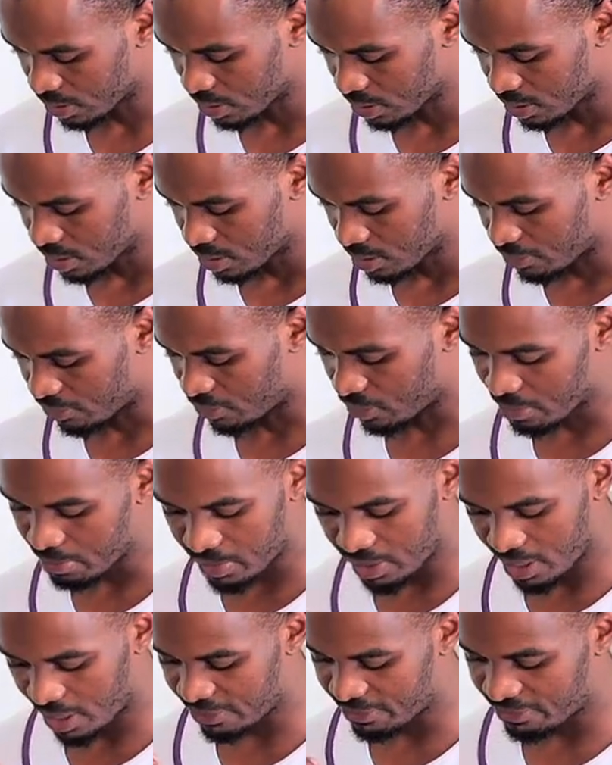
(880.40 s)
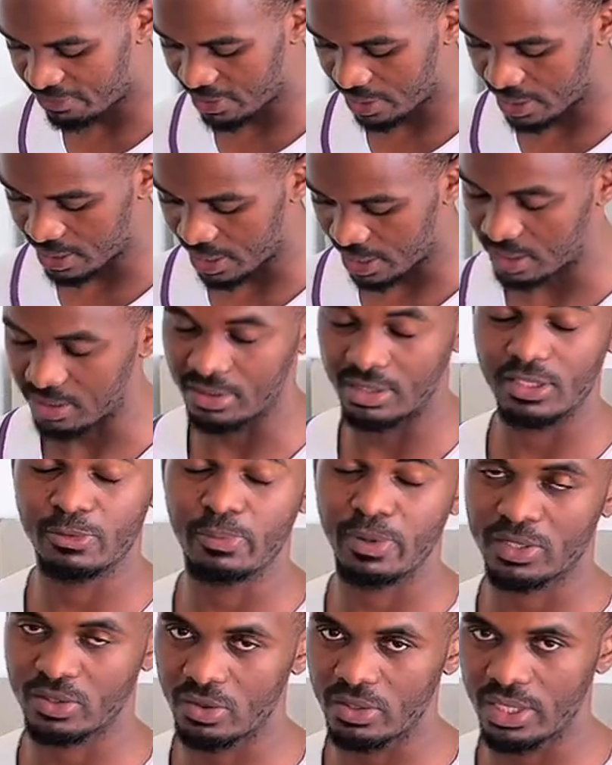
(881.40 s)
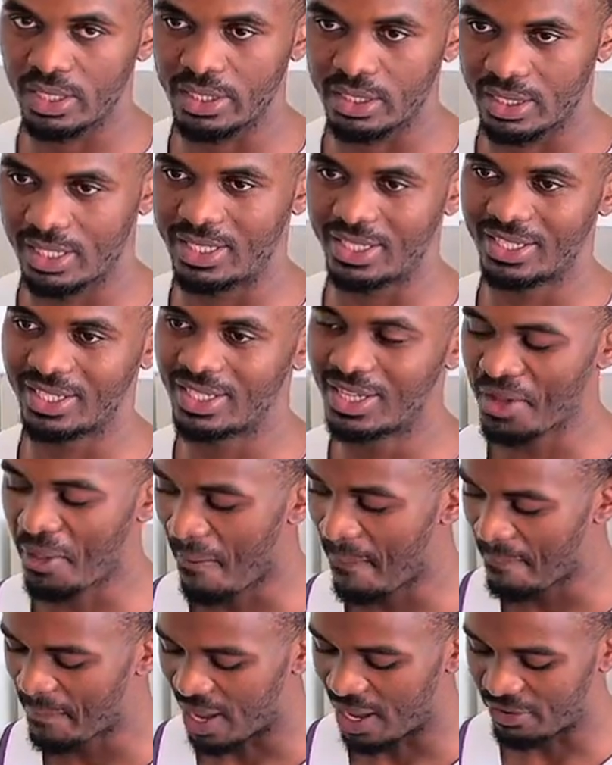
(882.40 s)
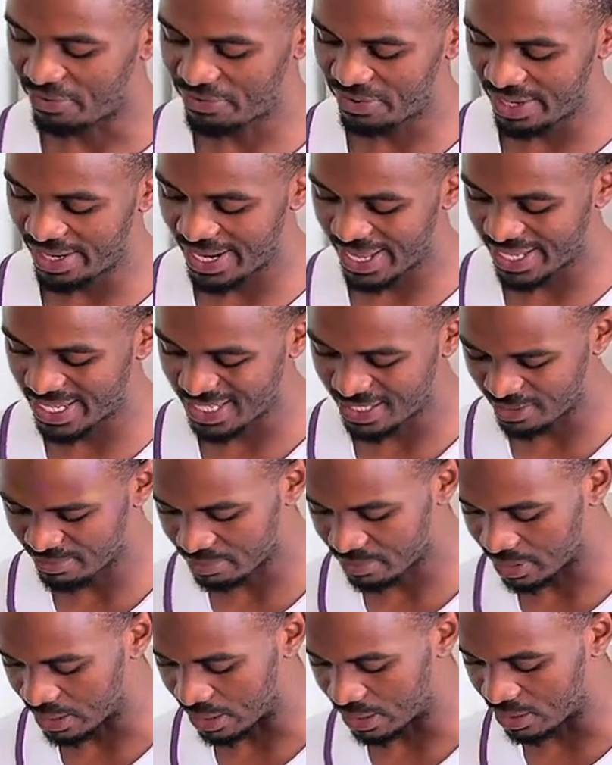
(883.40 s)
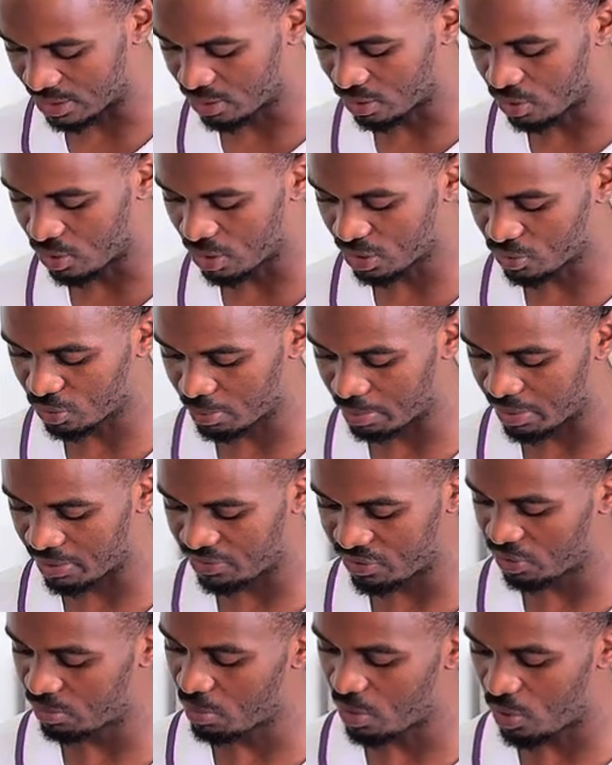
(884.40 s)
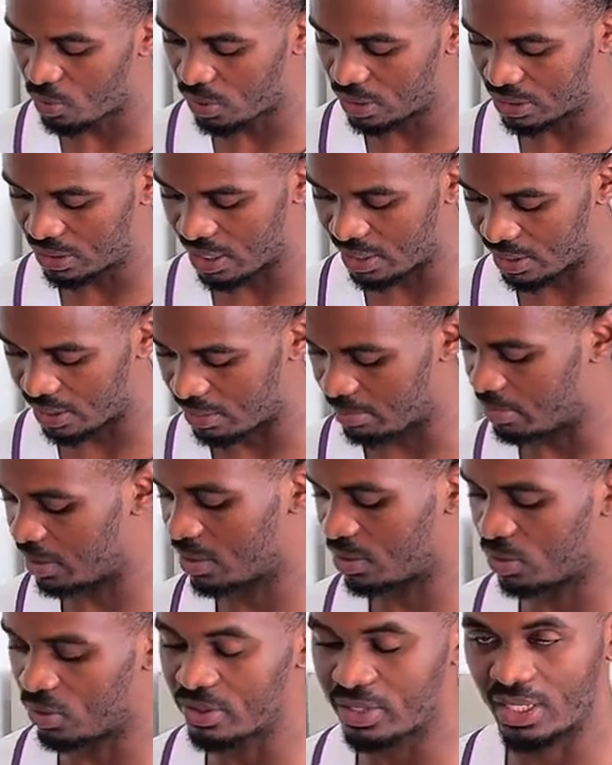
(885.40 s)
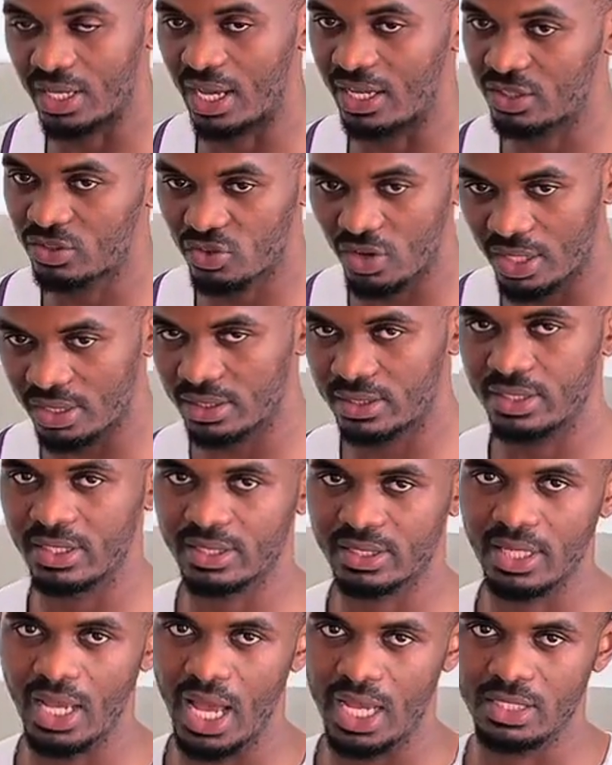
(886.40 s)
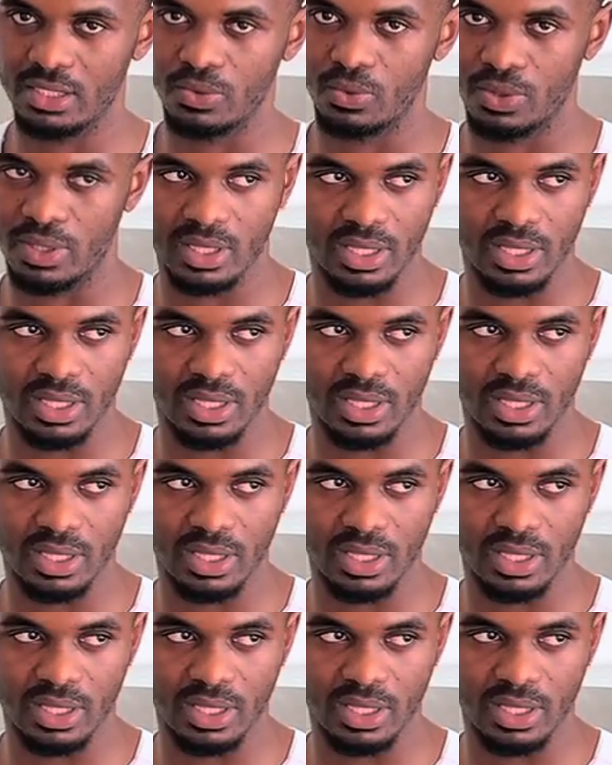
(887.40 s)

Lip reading: for me, I feel like this personally, I feel like it's going to be even more watery. But I tried this, guys, with the